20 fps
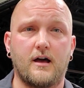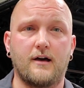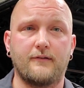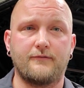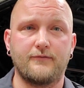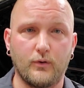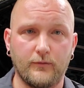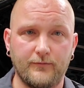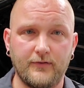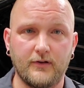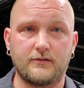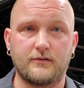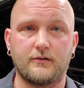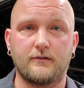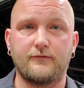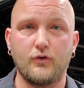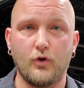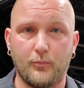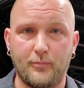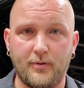fuel filter,
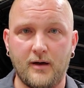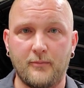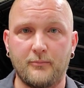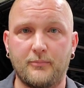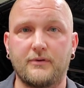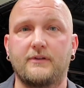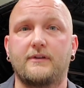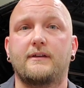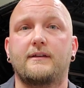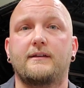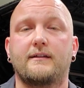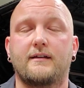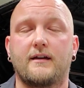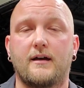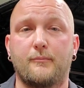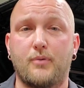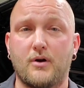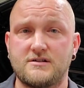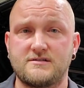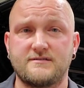fuel pump,
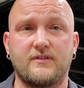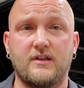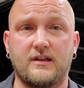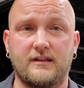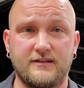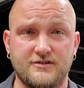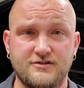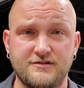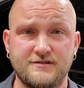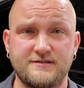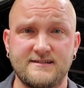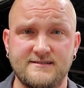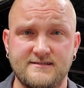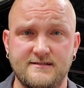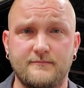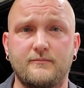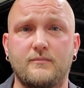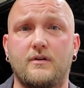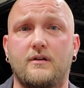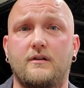parts of the ignition
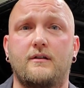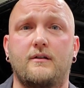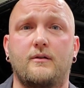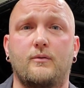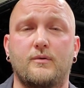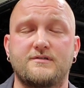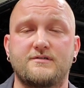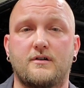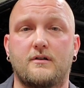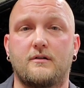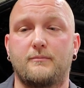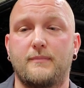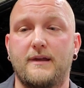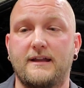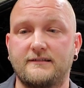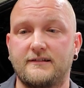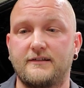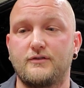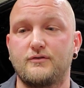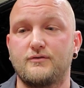system, which are
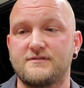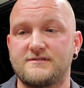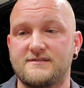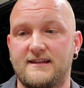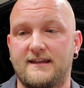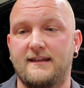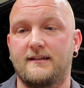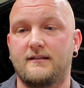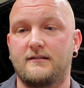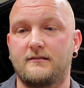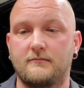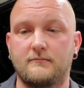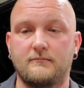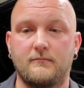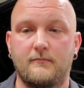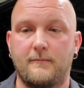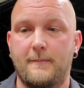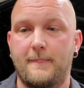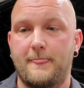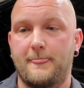mainly used in
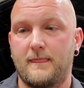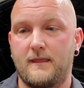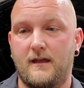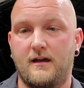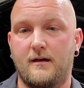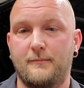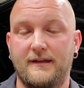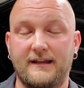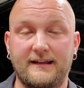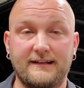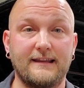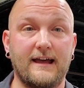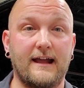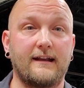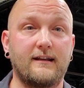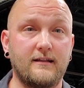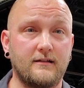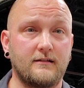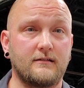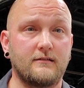
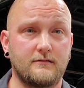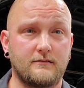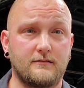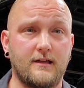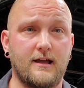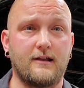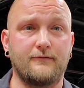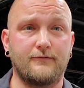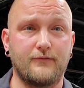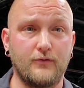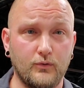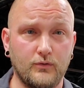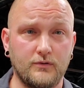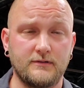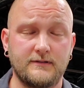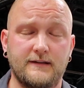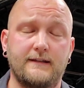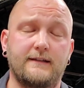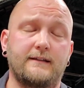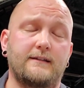igniting that
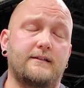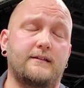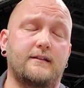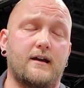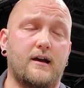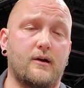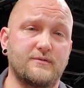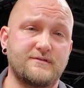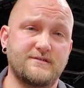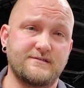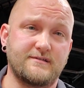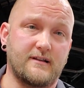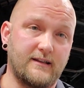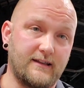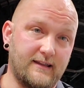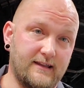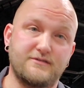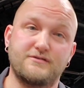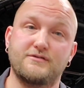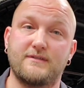fuel, which is going
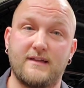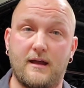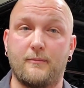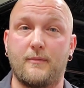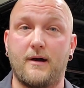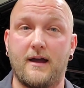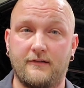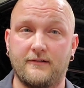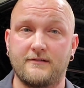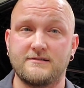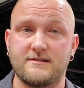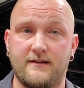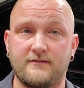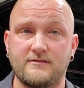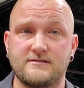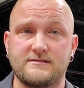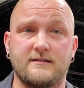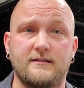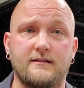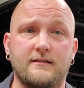to get you that mileage,
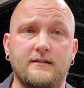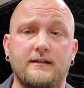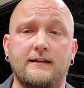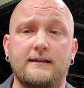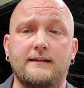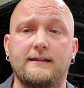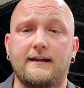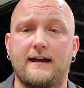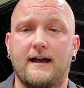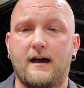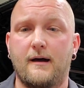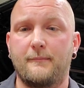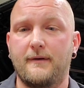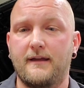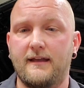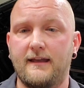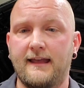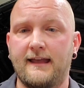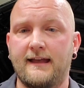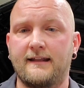obviously.
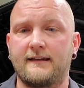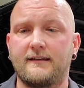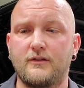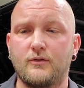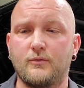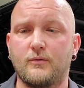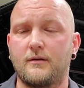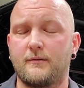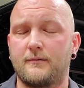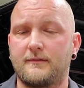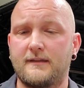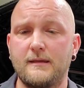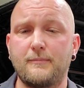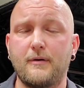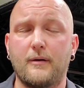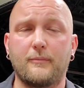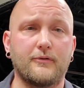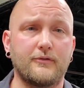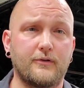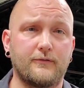And you want to keep
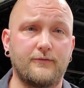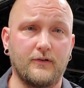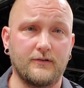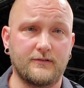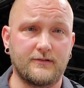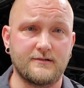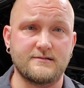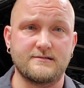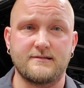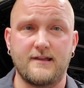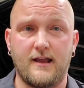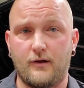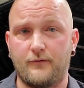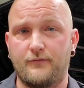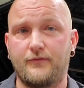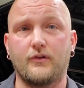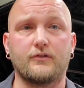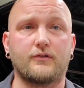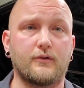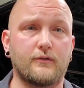up on your filters, air
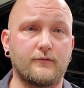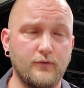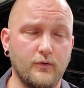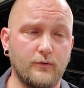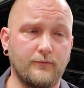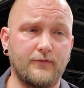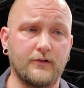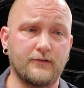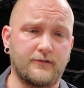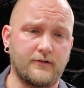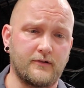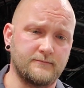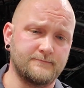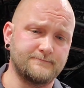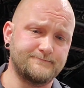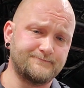filter, fuel filter,